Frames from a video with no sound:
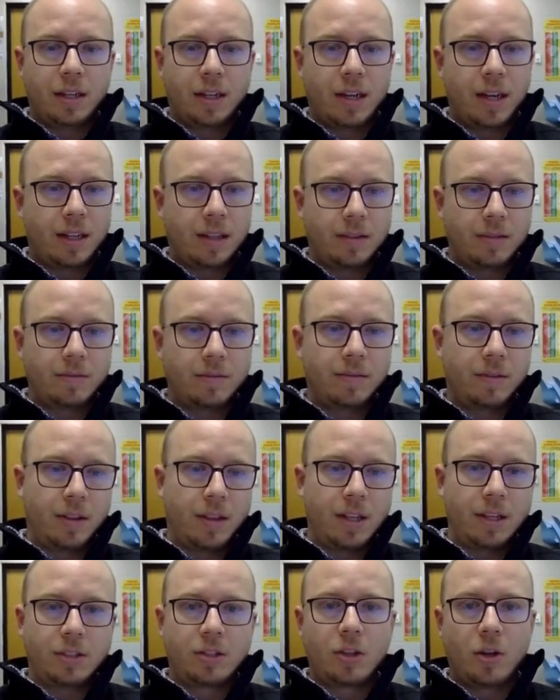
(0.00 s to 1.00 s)
get
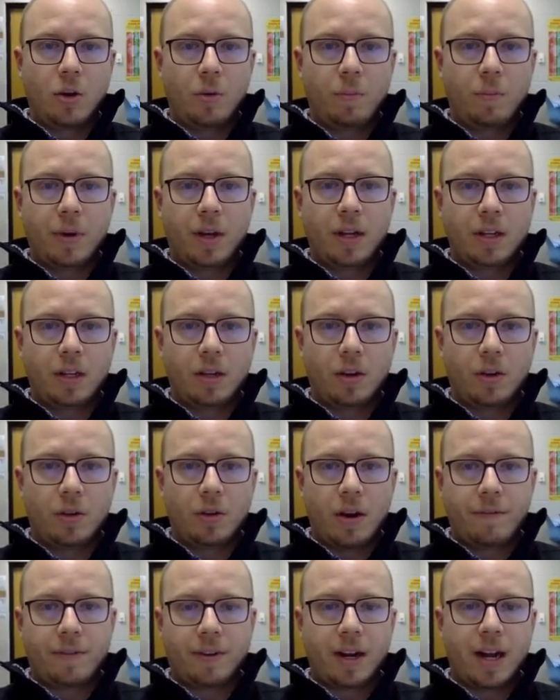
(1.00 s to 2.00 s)
this open, and oh,
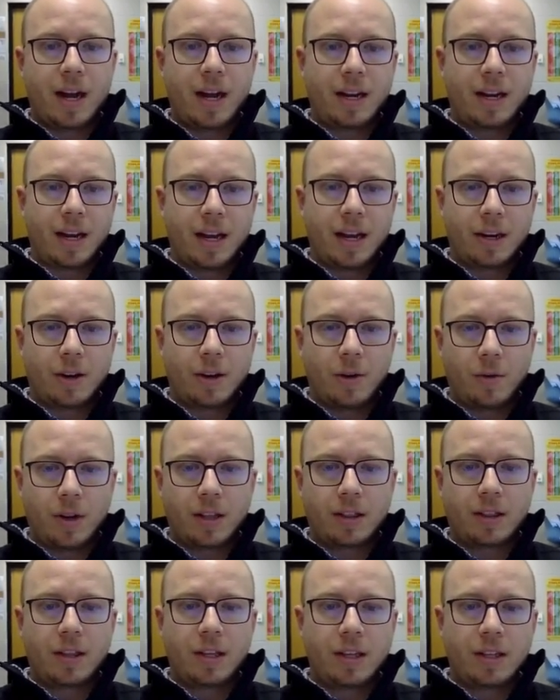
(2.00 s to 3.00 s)
I forgot, I got to go
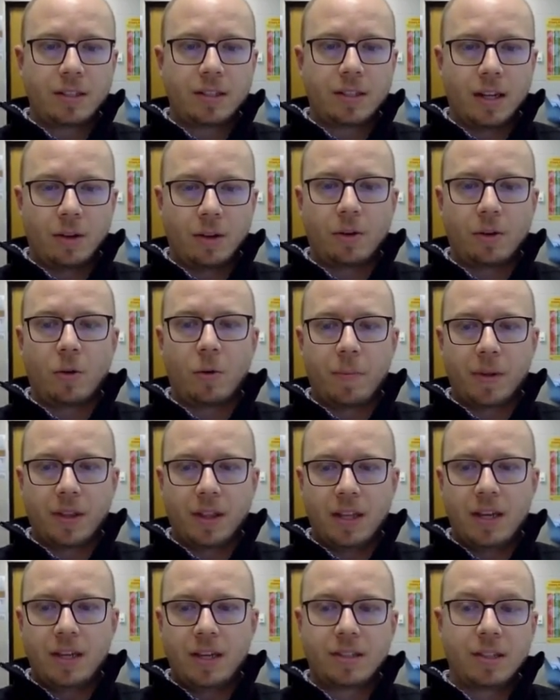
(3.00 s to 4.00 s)
get this, and I would
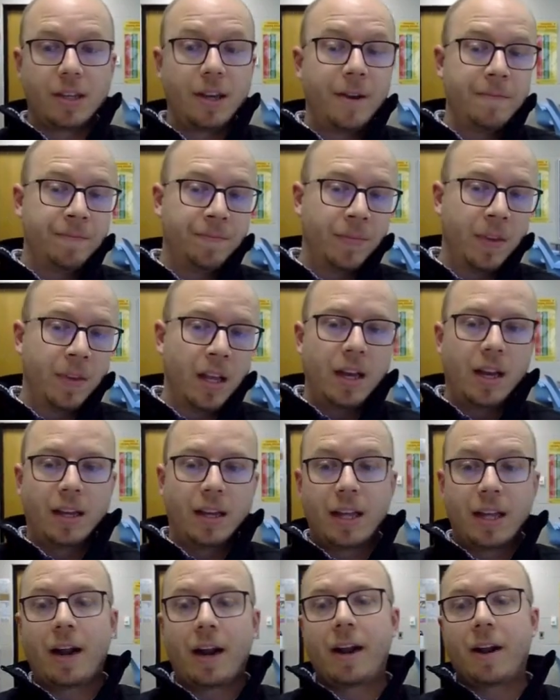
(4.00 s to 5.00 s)
open this,
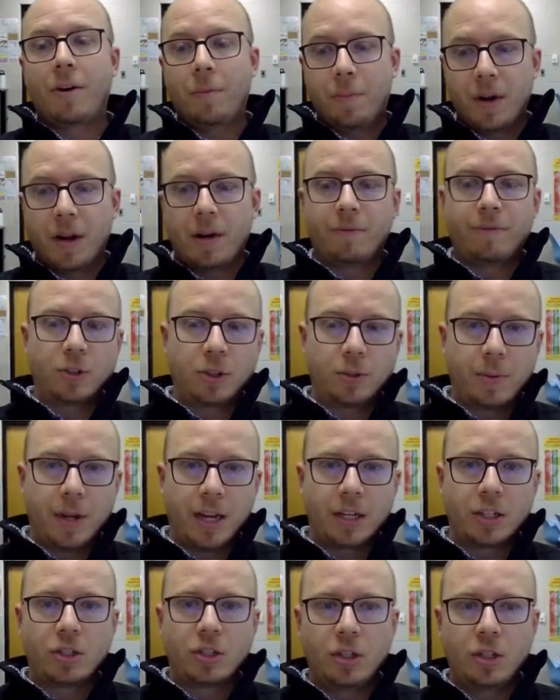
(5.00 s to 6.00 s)
and then I'd open up for
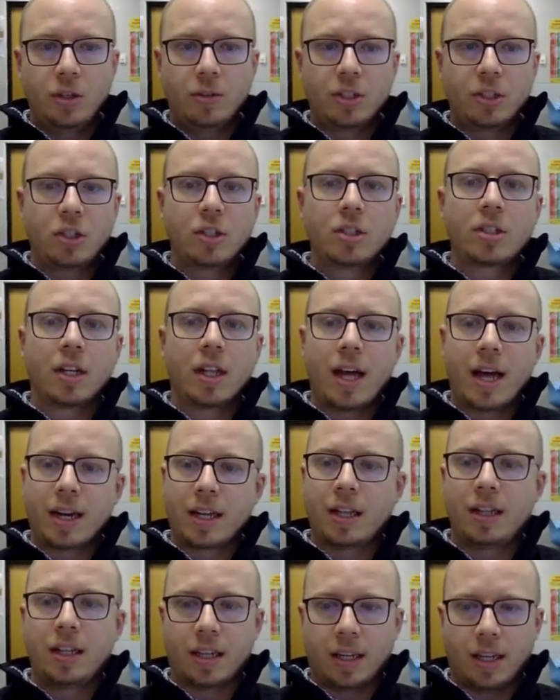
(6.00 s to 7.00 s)
Spanish 2, and it's just a lot
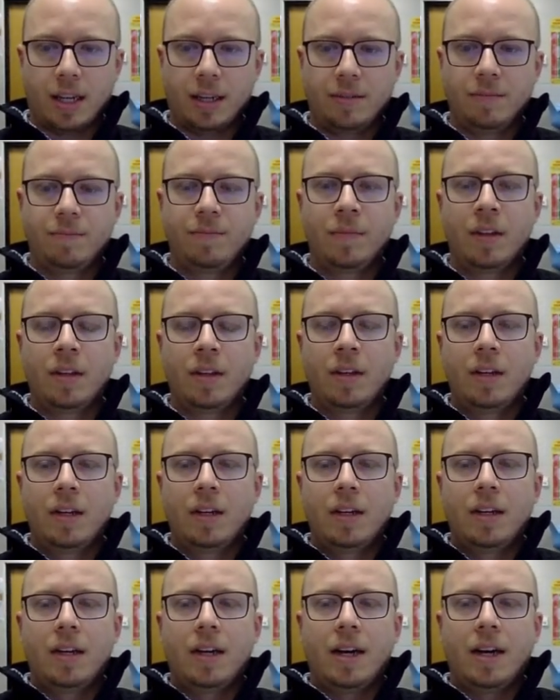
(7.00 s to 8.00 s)
of clicking.
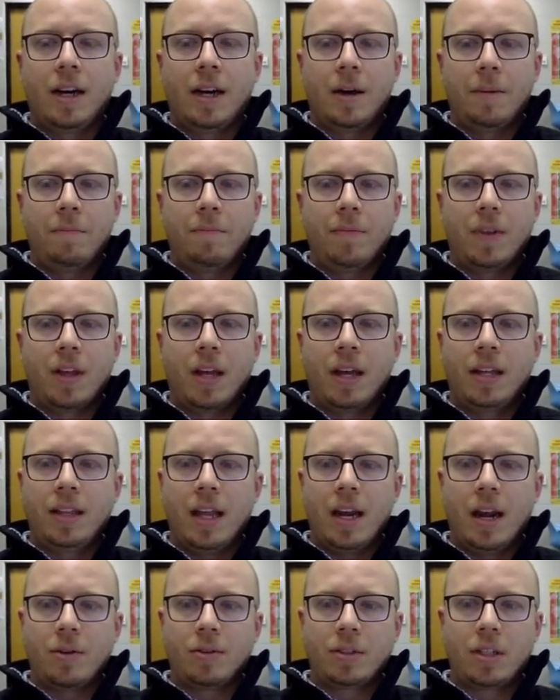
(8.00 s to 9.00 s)
And
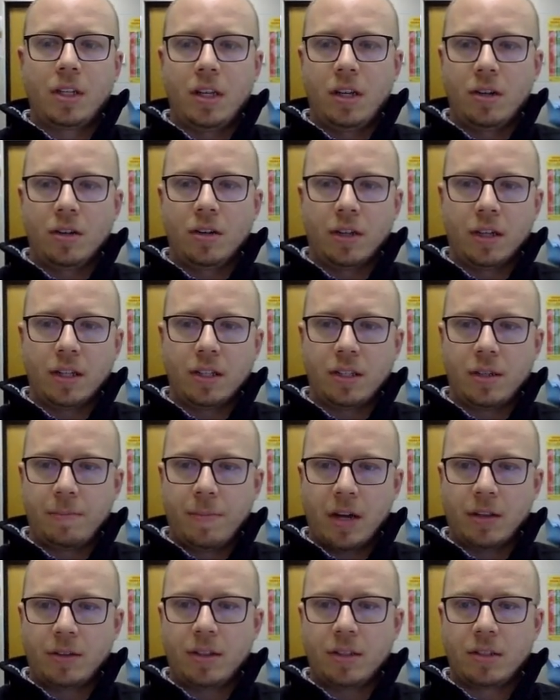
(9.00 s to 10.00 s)
then I was curious
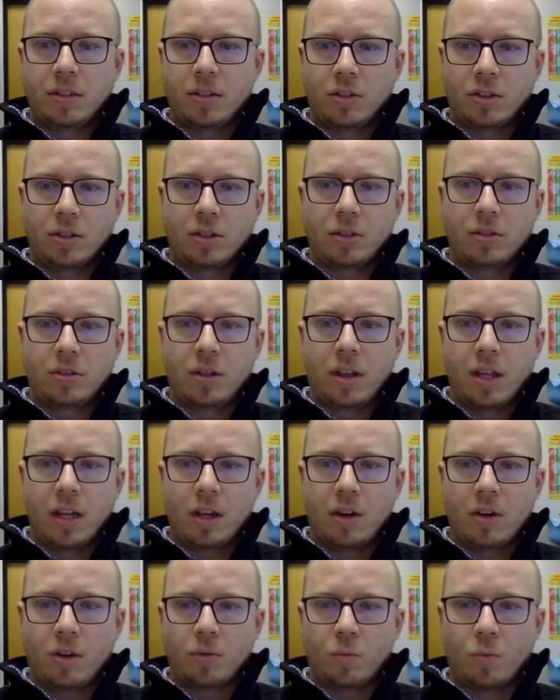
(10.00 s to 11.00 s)
about this little
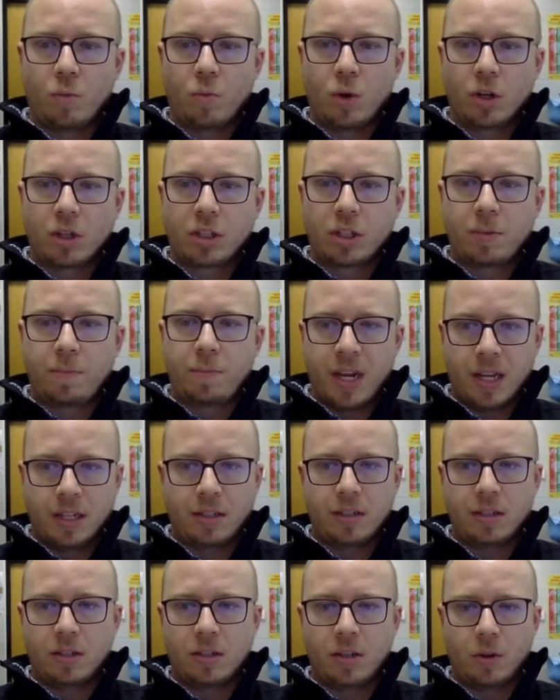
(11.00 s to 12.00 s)
thing called
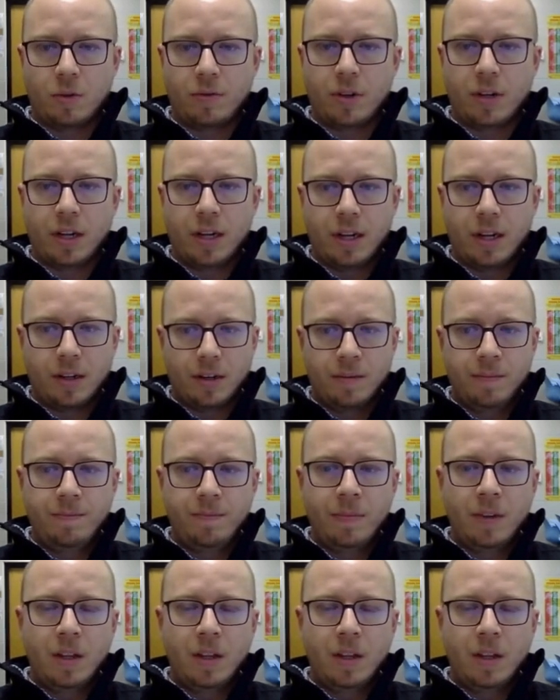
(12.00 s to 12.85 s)
Workspaces over here.